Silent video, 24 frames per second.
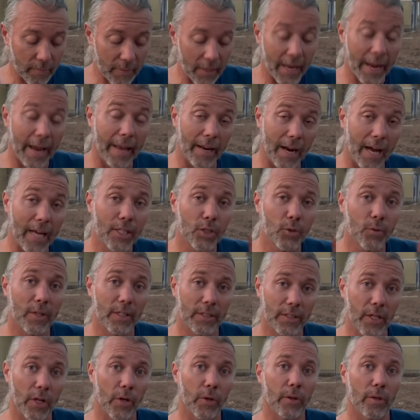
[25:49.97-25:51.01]
And I just want
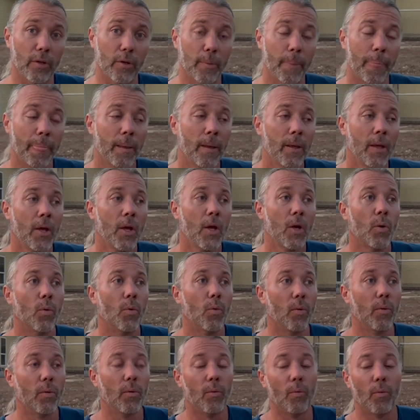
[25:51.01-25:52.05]
to tell you
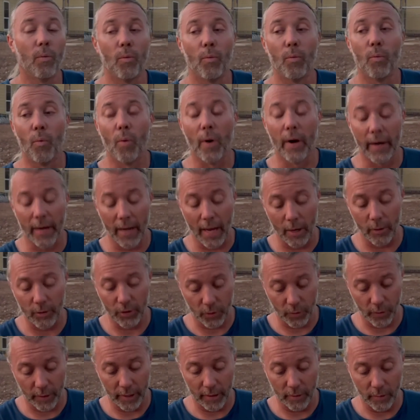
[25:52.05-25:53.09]
what I was
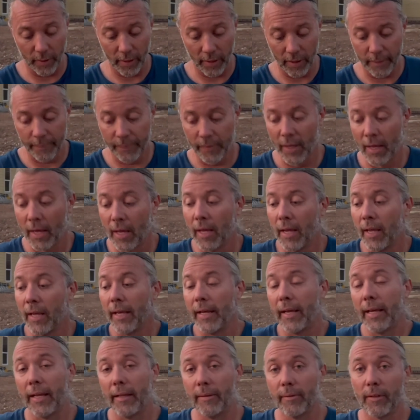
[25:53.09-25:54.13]
greeted with
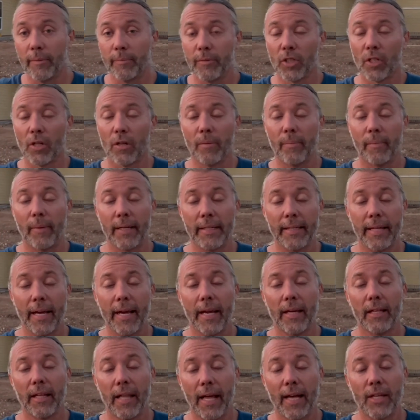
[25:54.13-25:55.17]
he, so my
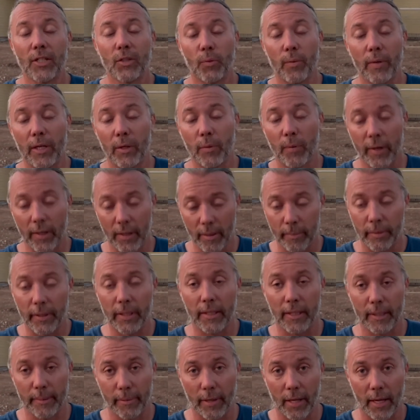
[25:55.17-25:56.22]
dad last week went
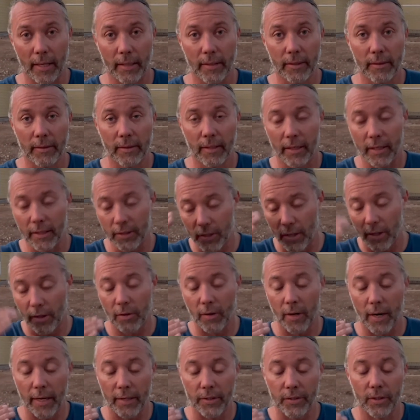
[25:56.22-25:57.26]
completely blind and his
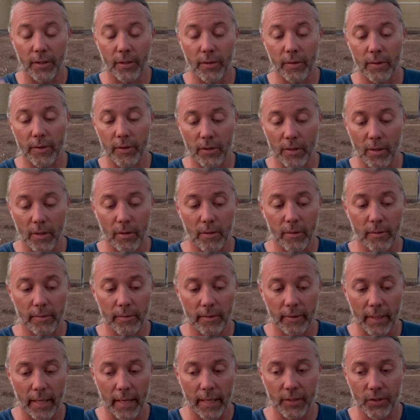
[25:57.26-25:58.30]
other eye too. And so
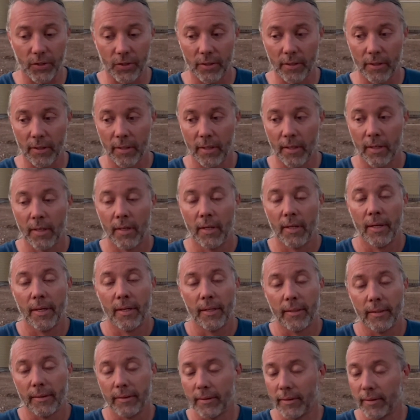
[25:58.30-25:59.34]
that's
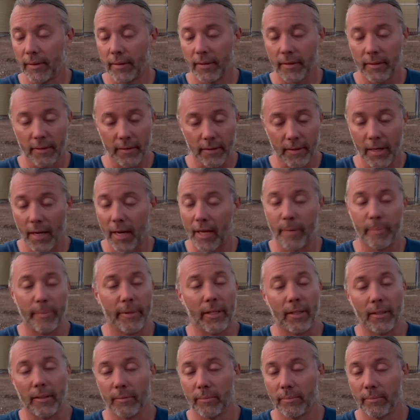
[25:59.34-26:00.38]
got to
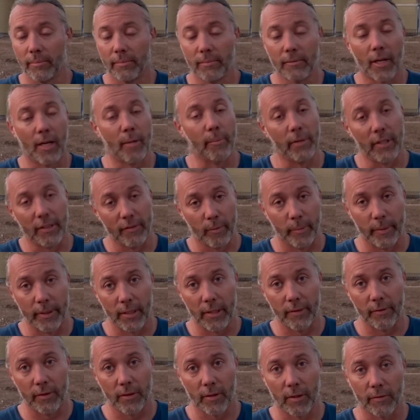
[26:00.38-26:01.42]
be unbelievably
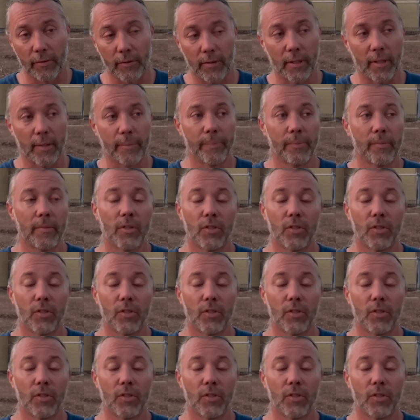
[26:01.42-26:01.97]
difficult for him.